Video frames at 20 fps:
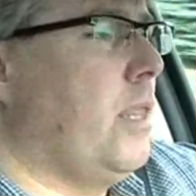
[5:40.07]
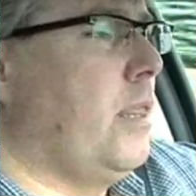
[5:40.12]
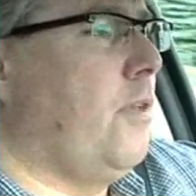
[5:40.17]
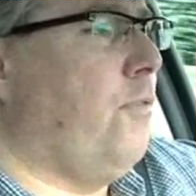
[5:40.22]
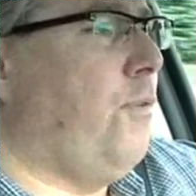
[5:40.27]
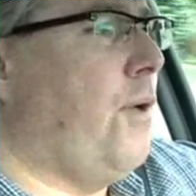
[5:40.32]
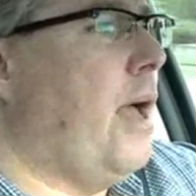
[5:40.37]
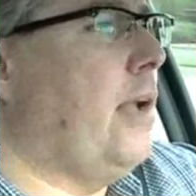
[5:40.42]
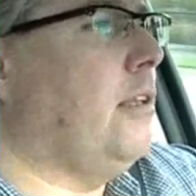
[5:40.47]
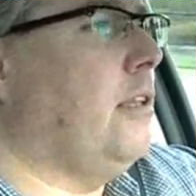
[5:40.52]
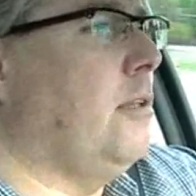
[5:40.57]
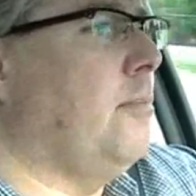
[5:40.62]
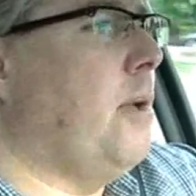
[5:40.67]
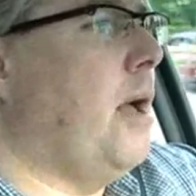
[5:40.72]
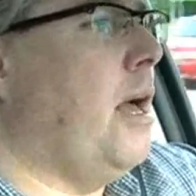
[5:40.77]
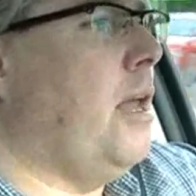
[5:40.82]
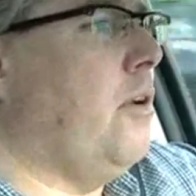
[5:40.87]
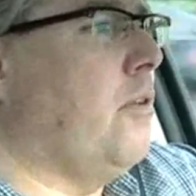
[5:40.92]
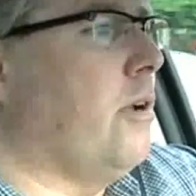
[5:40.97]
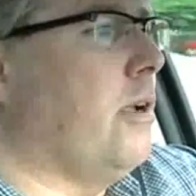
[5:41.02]
The fact of the
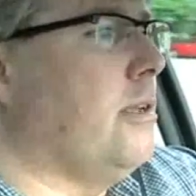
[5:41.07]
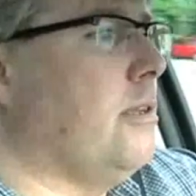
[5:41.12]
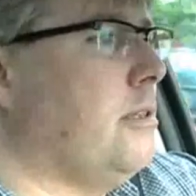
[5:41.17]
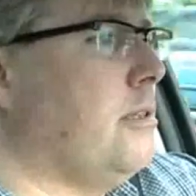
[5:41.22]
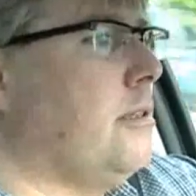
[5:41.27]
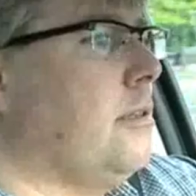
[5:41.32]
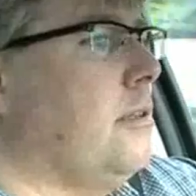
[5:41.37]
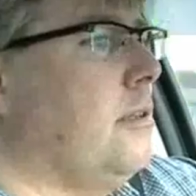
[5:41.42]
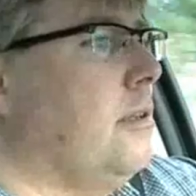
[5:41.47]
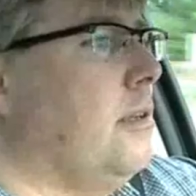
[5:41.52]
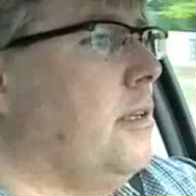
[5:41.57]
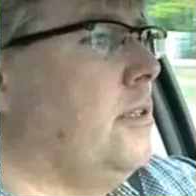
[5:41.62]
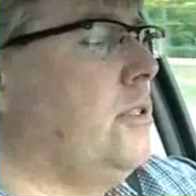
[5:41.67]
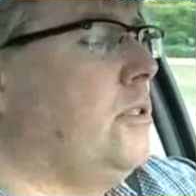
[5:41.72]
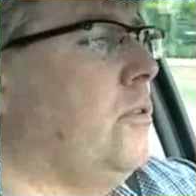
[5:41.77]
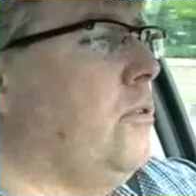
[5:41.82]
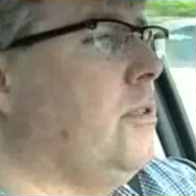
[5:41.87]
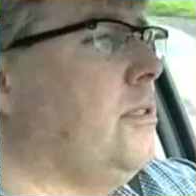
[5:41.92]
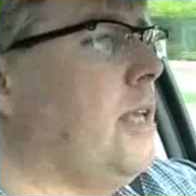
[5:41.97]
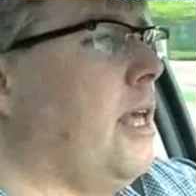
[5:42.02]
matter is, as
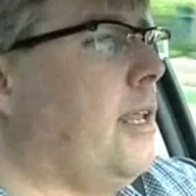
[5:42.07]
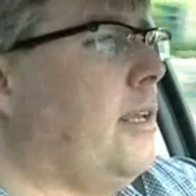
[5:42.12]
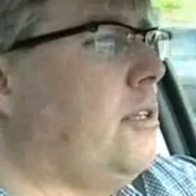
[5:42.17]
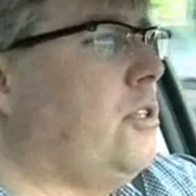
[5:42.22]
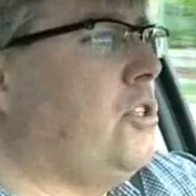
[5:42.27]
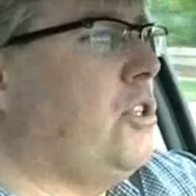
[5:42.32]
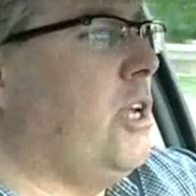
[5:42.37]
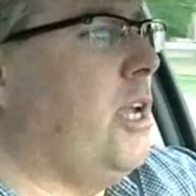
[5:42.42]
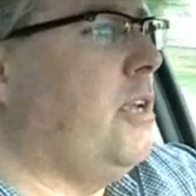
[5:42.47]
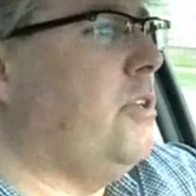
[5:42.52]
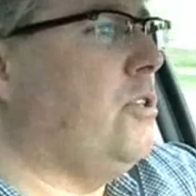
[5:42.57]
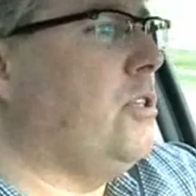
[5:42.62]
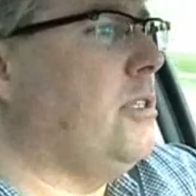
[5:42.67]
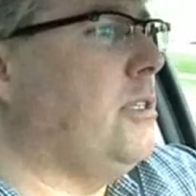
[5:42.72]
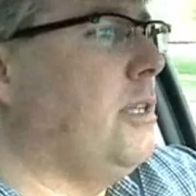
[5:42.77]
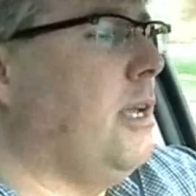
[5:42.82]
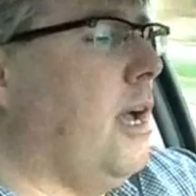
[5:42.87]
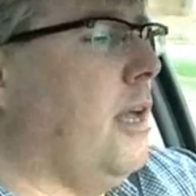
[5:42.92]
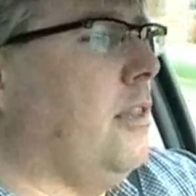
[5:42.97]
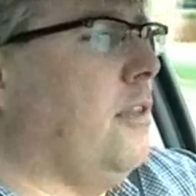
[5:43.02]
soon as that exchange
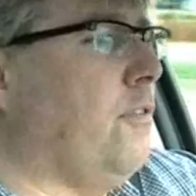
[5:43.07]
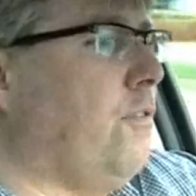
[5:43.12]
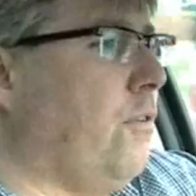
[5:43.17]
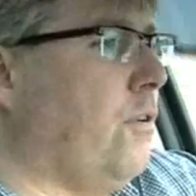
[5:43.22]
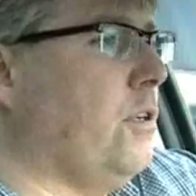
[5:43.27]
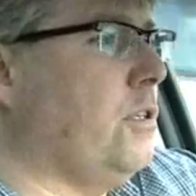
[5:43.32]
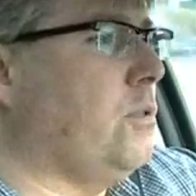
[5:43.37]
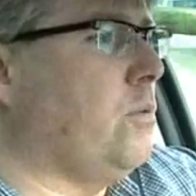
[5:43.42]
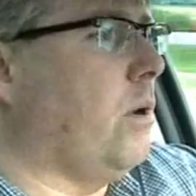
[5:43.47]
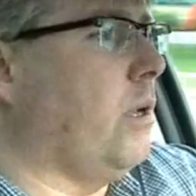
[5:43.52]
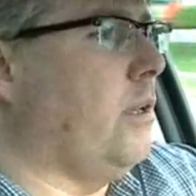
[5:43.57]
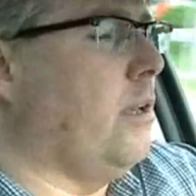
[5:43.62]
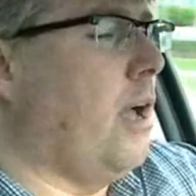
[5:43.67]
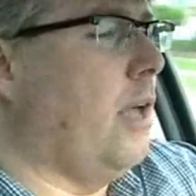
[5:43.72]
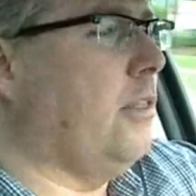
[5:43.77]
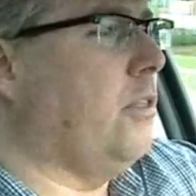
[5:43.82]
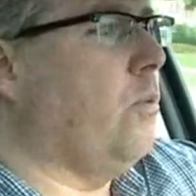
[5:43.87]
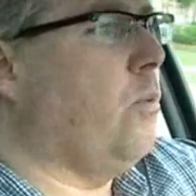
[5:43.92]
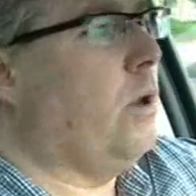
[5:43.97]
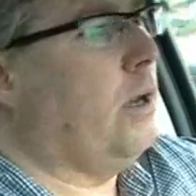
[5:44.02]
is done, the first one,
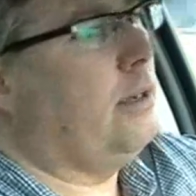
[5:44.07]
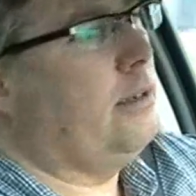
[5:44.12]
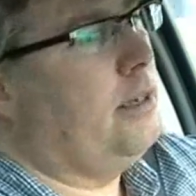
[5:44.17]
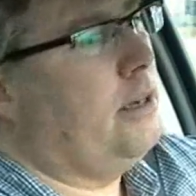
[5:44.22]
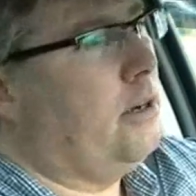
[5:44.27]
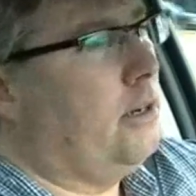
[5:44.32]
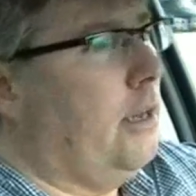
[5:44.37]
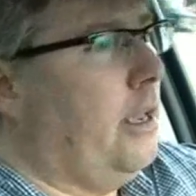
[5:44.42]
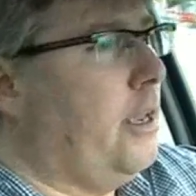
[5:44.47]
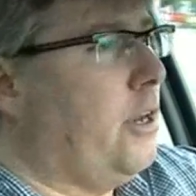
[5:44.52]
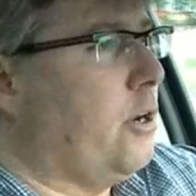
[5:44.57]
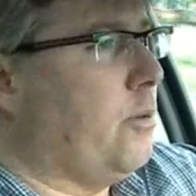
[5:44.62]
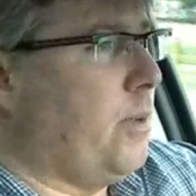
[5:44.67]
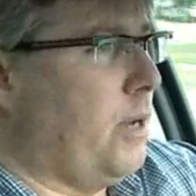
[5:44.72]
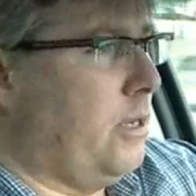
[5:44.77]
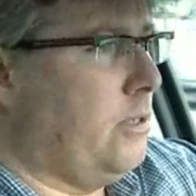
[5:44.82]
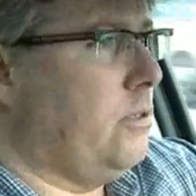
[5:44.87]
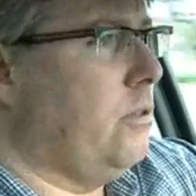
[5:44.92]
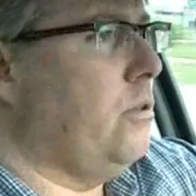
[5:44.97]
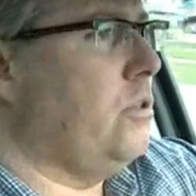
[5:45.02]
not the one a year later,
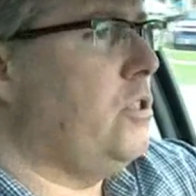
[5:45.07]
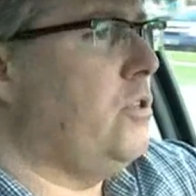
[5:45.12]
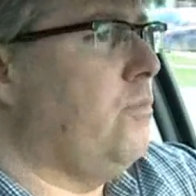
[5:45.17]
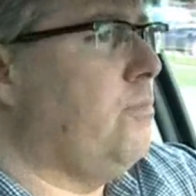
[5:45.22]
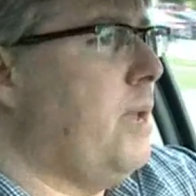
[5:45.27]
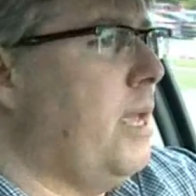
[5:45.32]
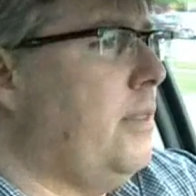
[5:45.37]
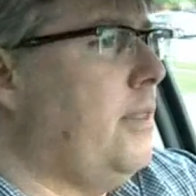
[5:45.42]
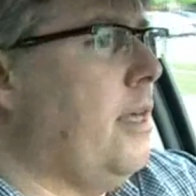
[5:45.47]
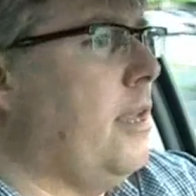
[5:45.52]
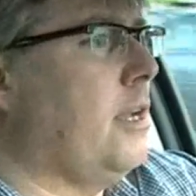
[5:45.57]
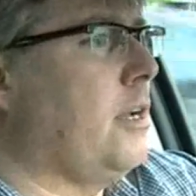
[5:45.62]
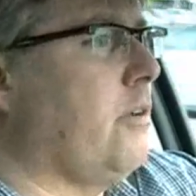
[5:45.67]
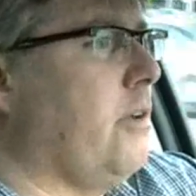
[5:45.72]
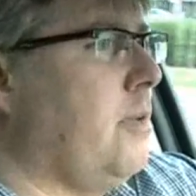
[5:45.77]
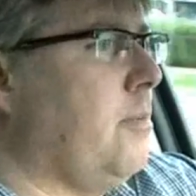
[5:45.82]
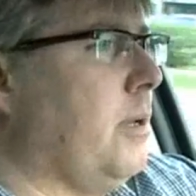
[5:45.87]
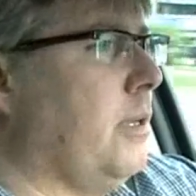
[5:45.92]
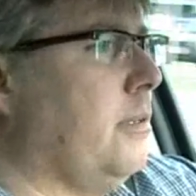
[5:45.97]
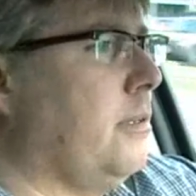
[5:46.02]
but as soon as you've made that
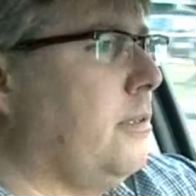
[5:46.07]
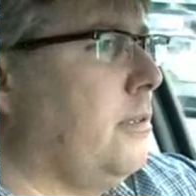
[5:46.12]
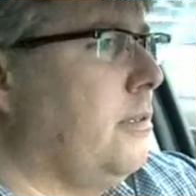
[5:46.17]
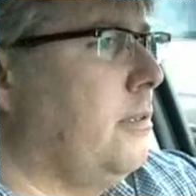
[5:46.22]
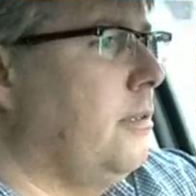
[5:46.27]
agreement,